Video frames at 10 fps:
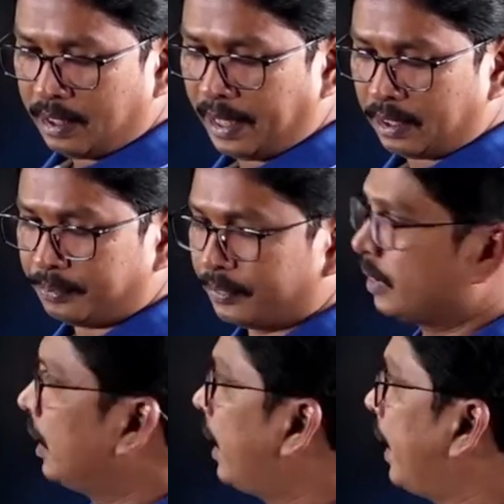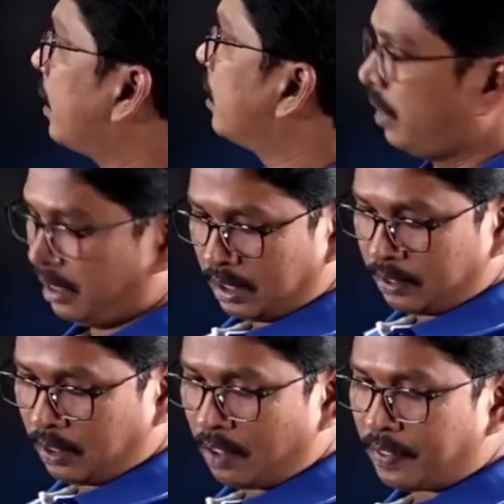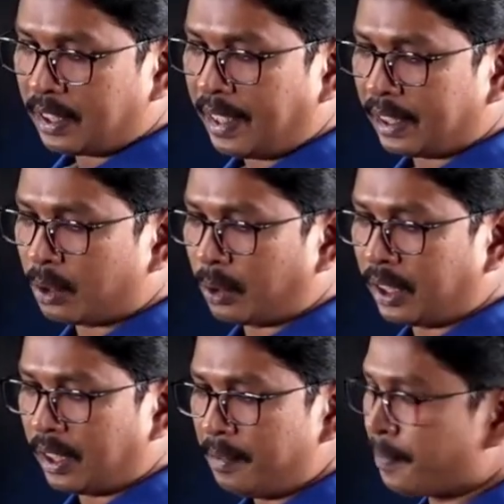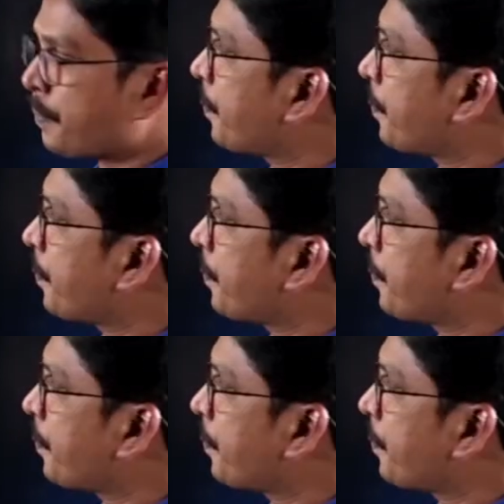Right. So we'll go for the next question now.